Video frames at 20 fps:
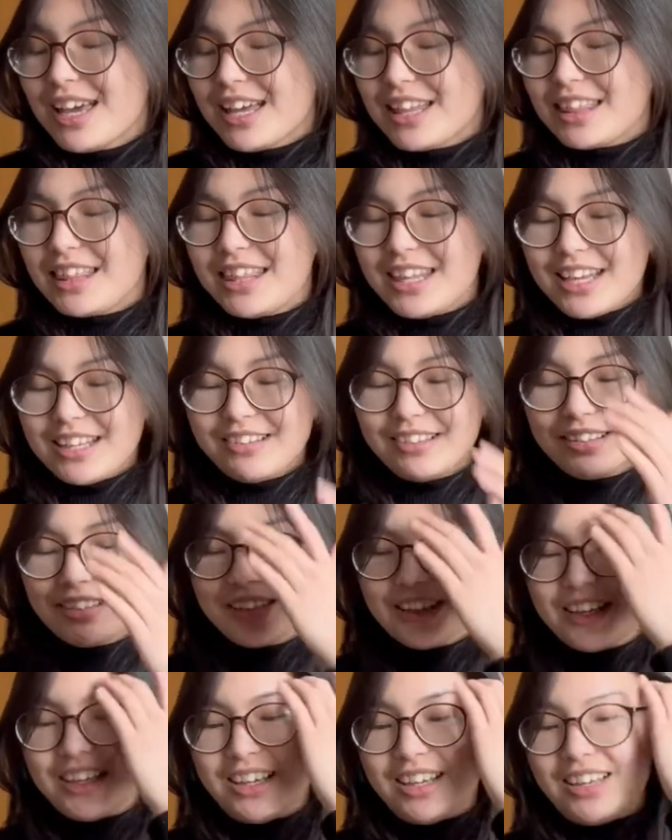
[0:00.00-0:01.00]
This
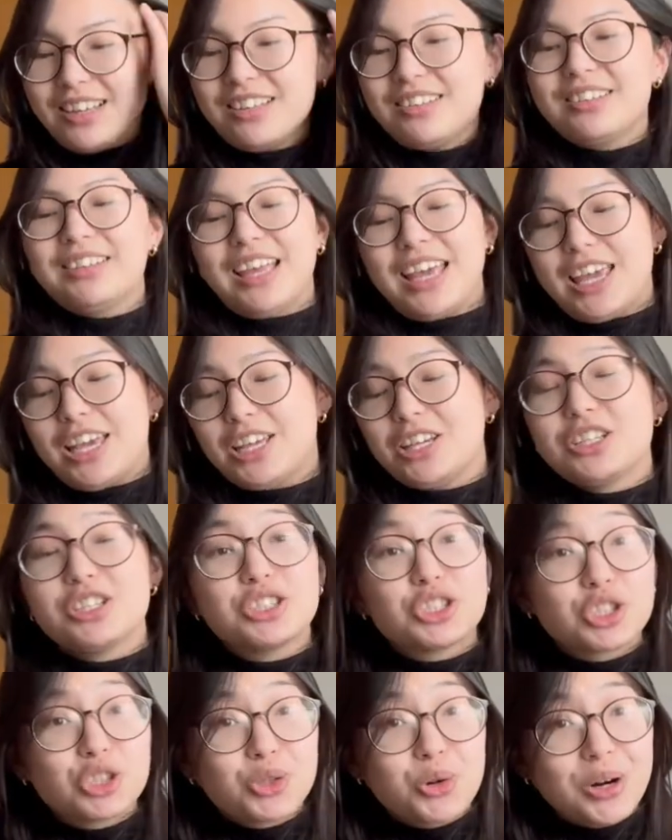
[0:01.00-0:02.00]
is a
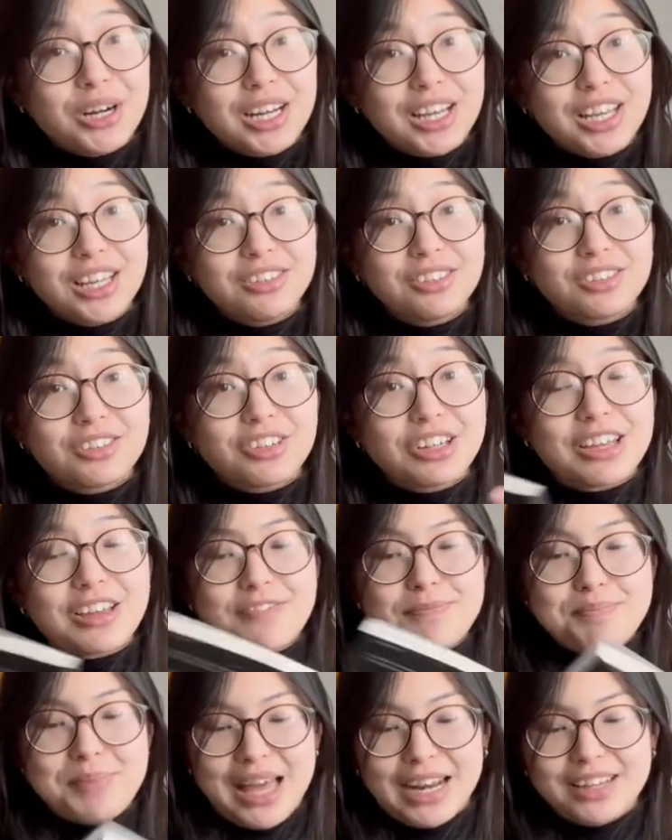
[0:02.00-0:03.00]
short history of
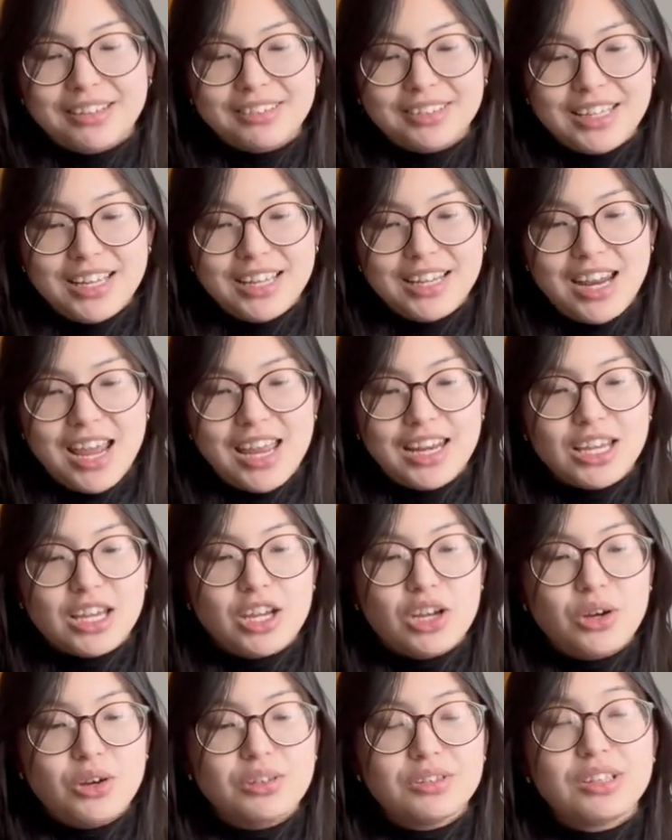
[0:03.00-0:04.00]
medicine, and it
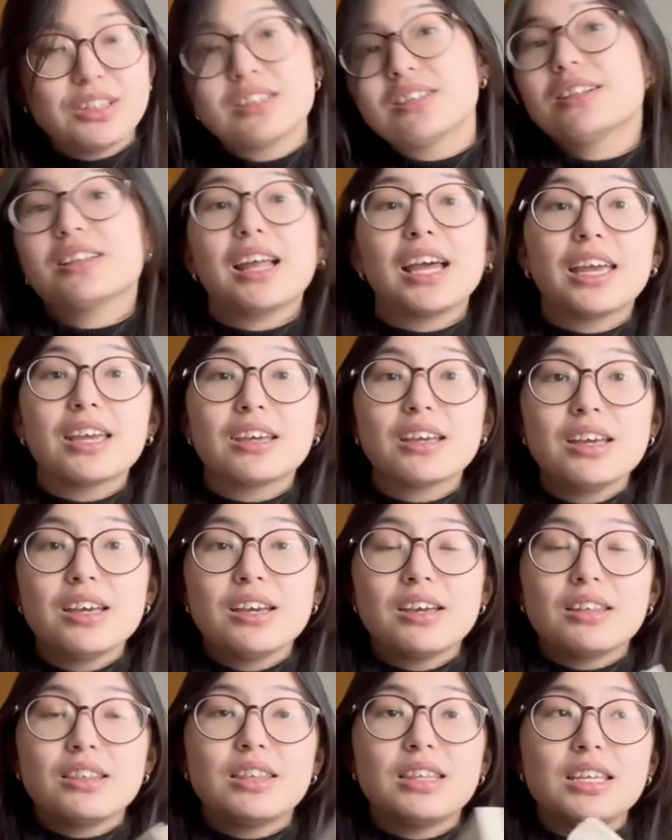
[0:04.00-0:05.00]
goes into like
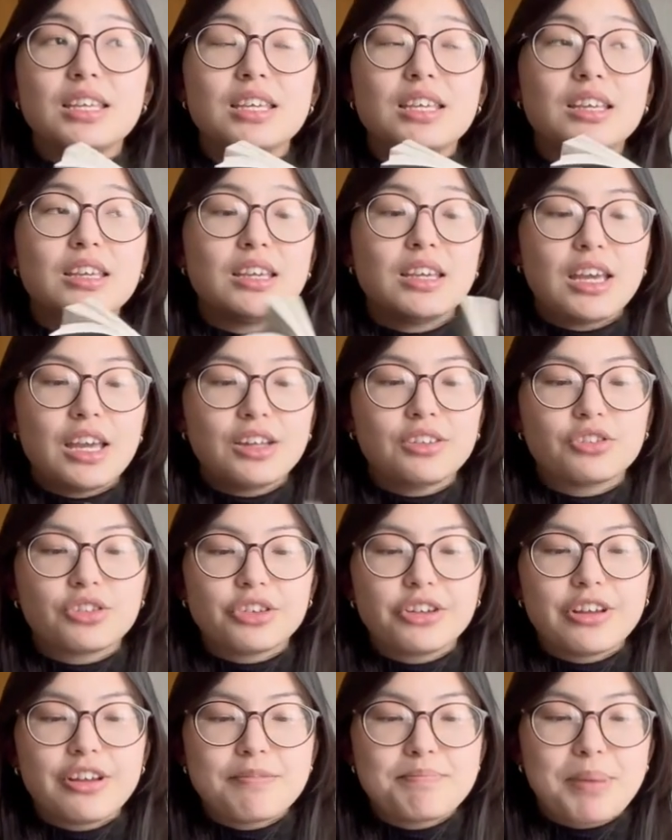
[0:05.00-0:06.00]
the
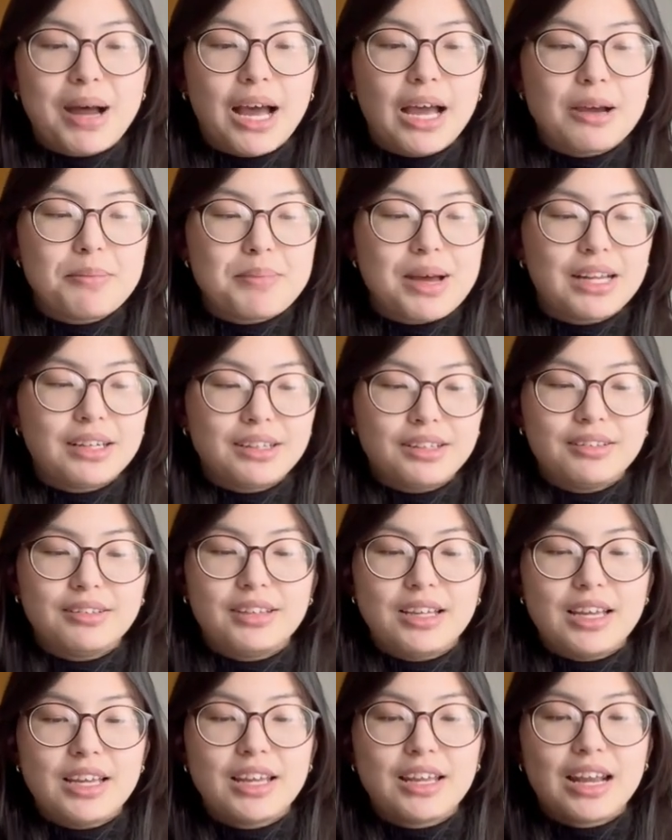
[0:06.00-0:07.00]
history of
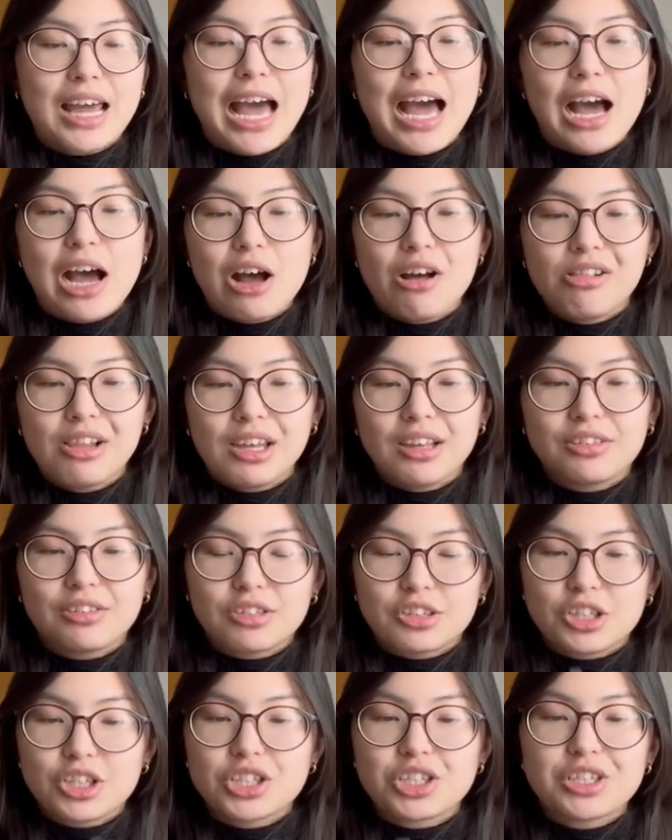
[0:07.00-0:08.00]
biomedicine, how like
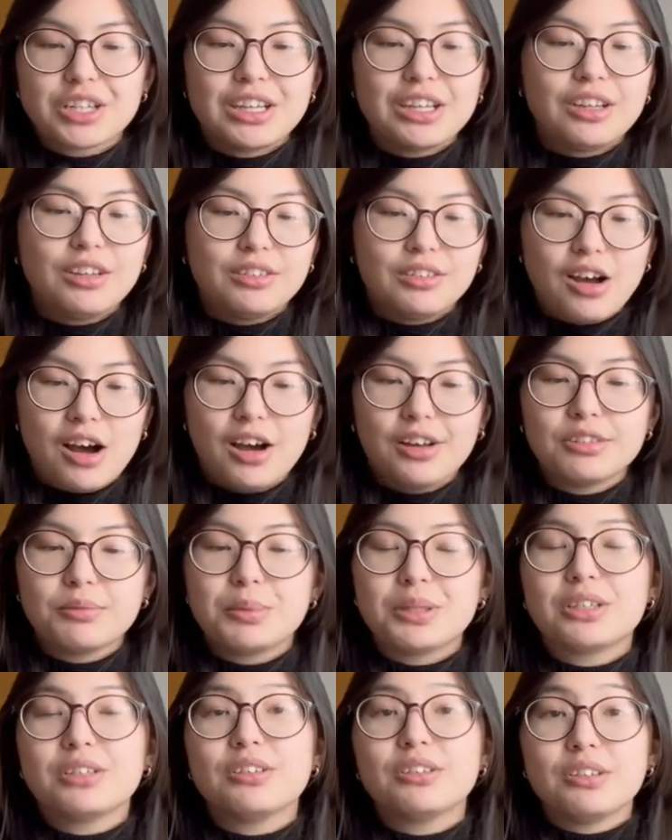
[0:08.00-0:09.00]
surgeries,
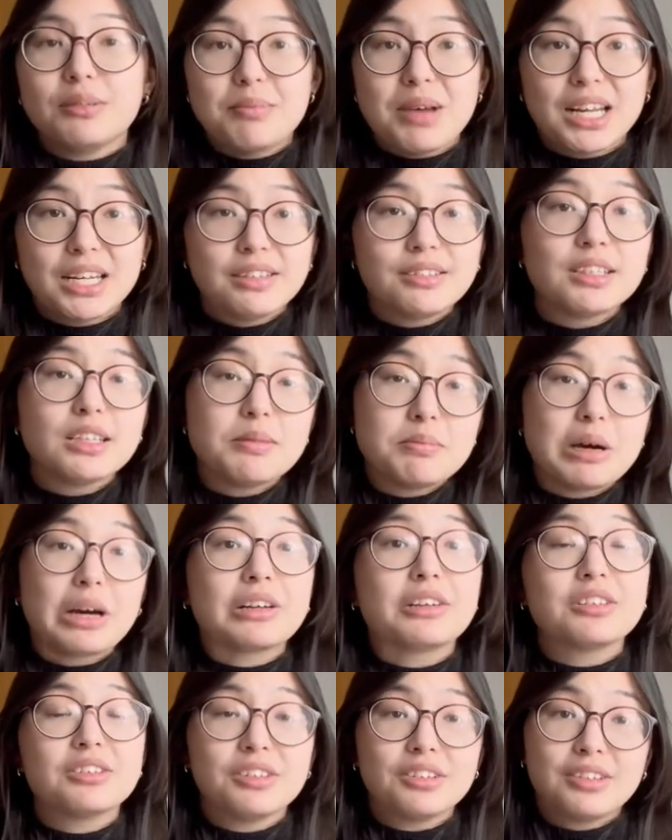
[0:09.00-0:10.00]
hospitals, and medicine in
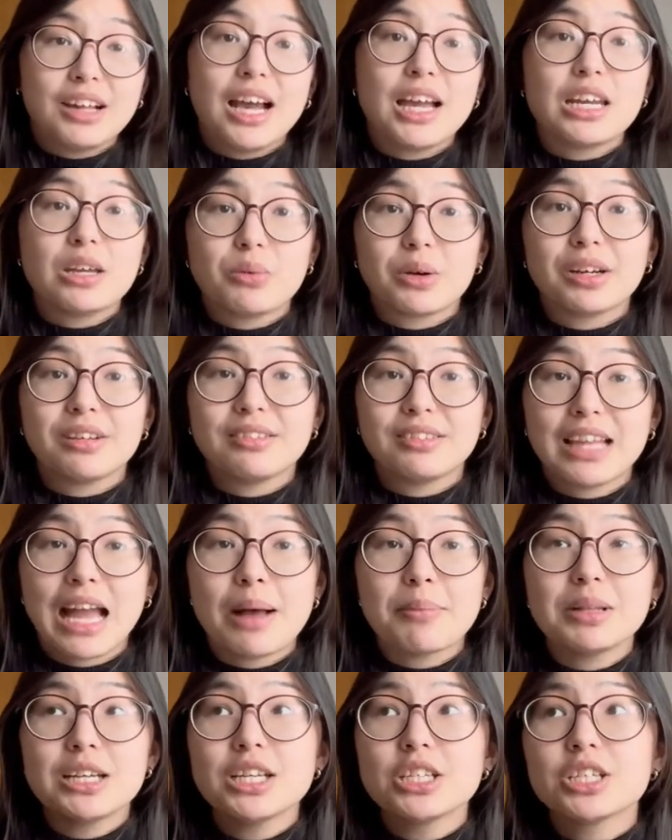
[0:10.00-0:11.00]
modern society were
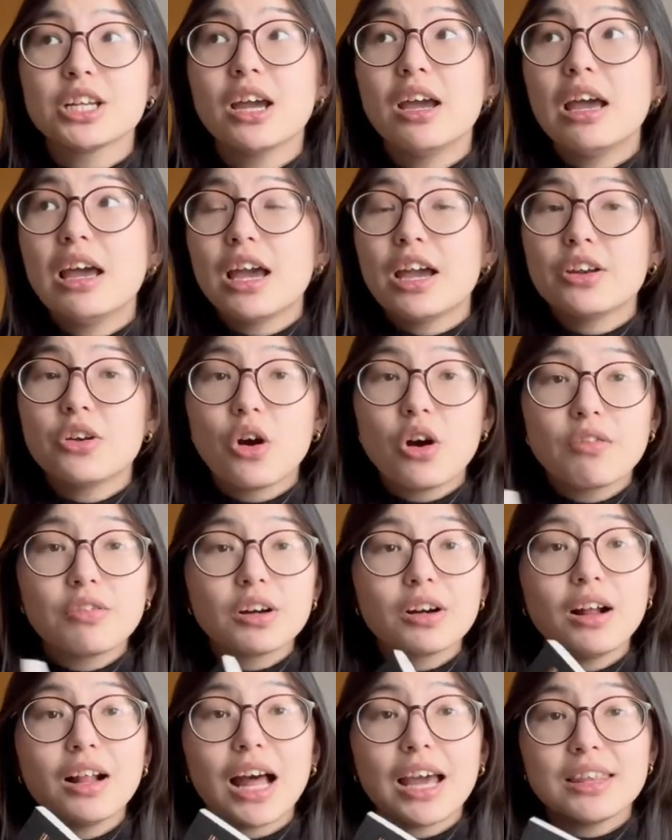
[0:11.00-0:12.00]
established. And
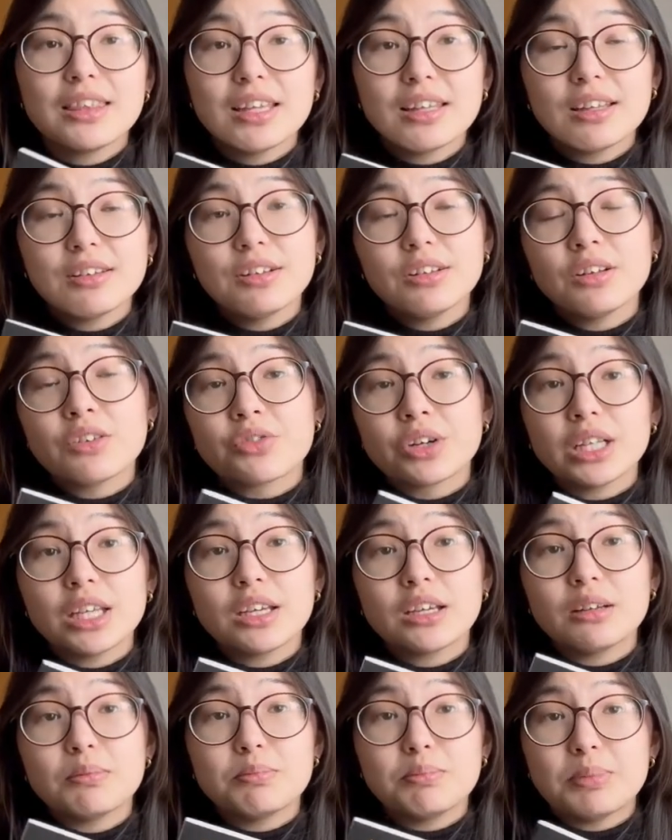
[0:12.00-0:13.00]
overall, I think this is a really
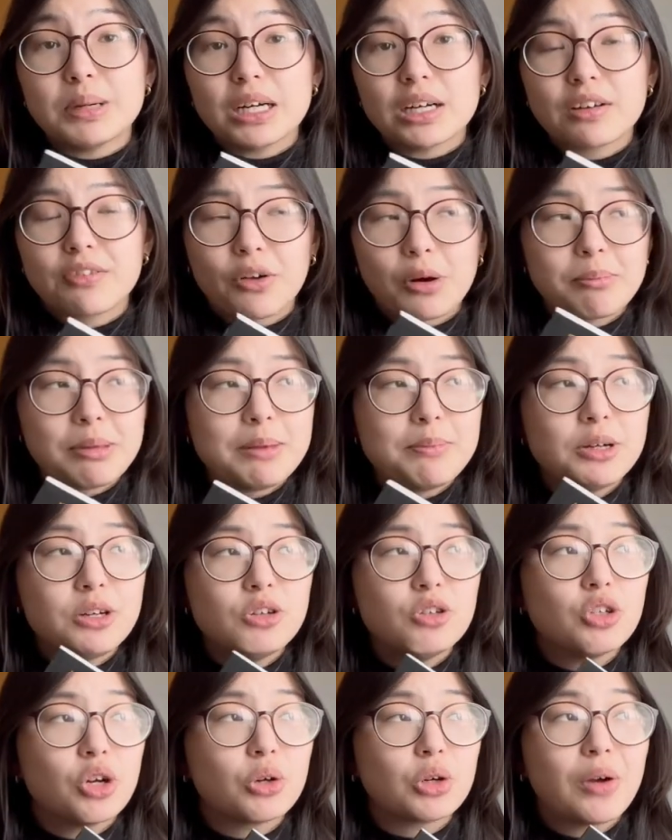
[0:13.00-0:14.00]
good book for people who
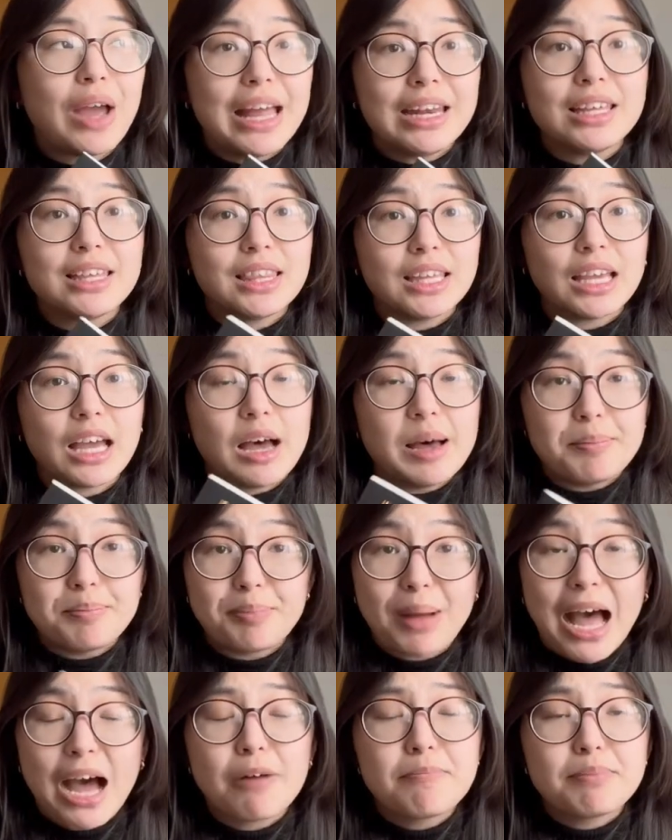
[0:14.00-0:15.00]
don't know anything
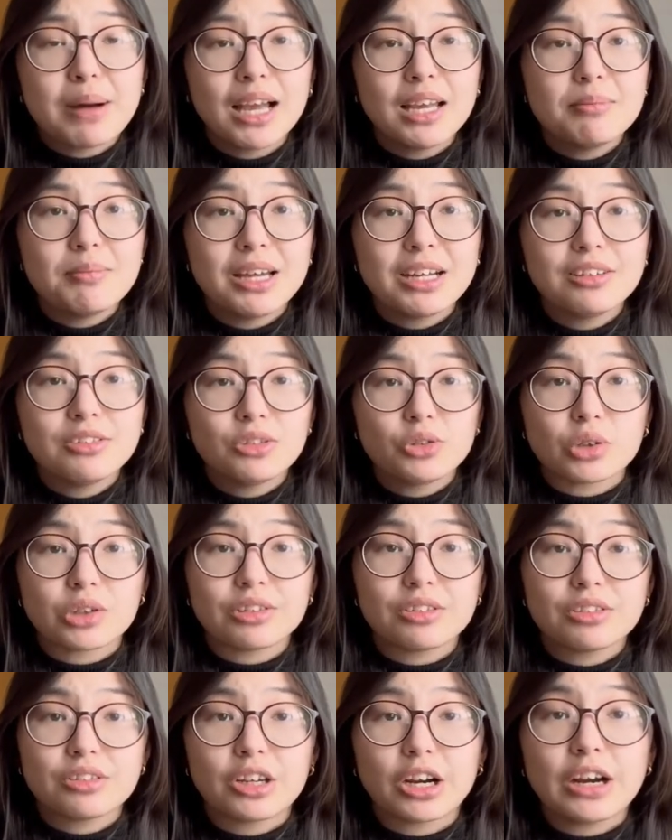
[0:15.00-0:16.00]
about biomedicine or
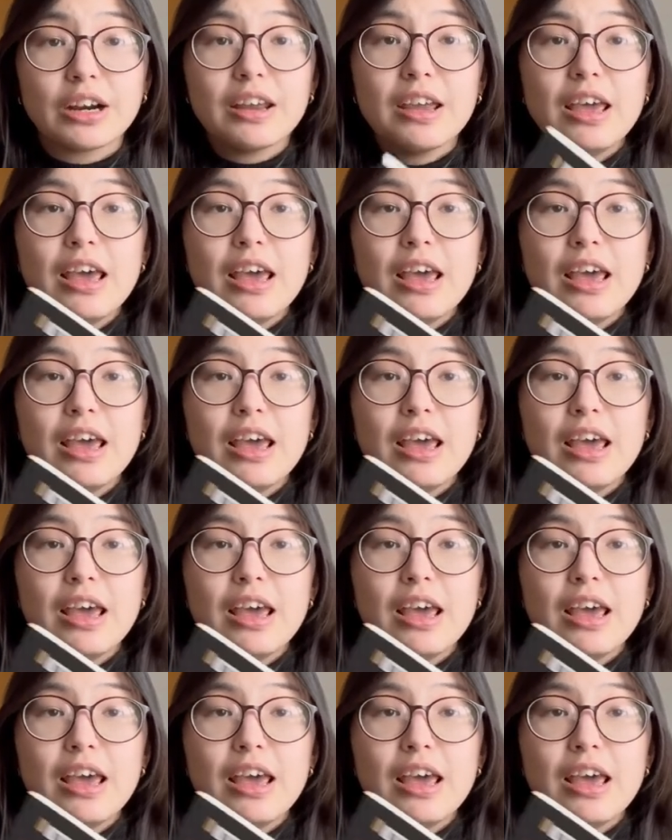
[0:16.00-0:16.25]
start,